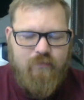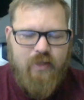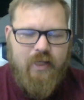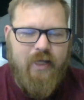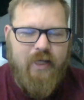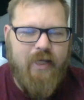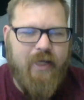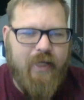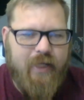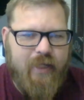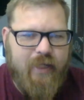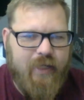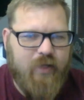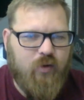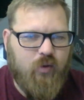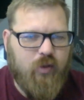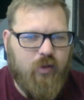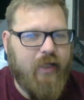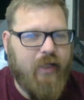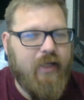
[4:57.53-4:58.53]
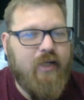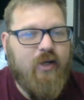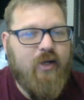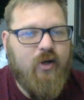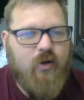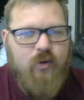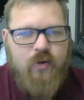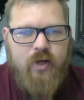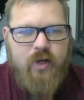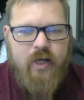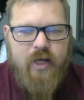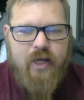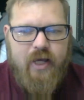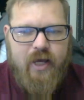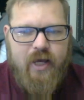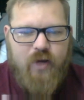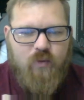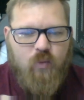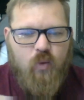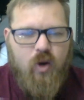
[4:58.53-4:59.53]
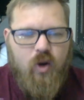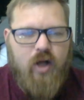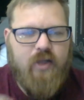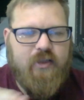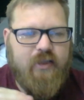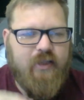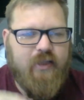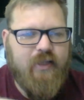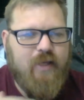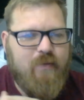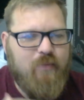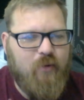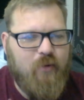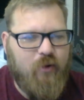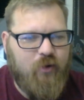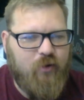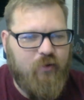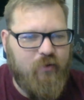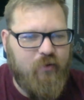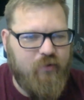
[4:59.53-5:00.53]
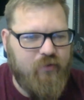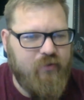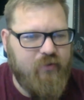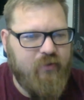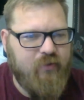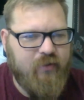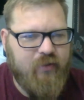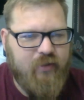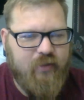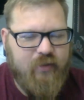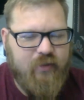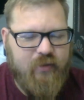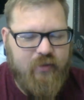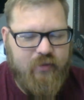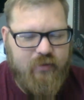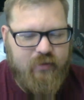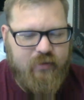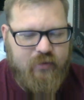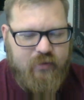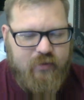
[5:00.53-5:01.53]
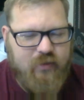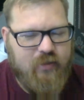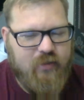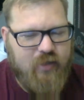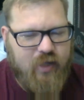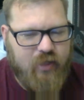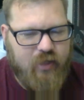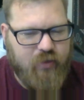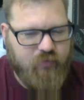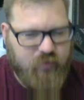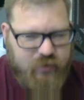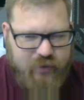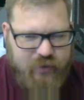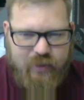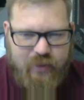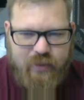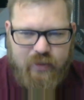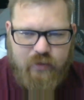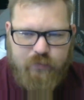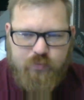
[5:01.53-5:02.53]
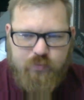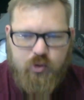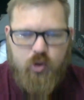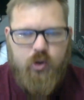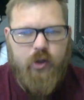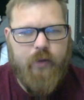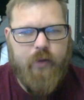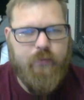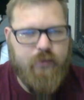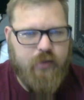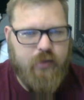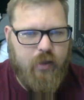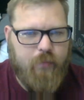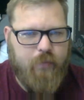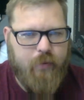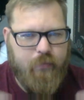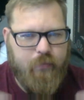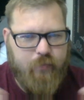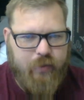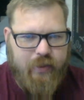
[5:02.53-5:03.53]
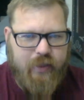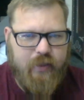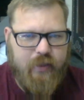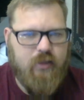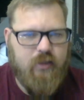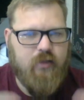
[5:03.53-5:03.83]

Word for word: in Orlando, and watching them all kind of set these programs up and begin to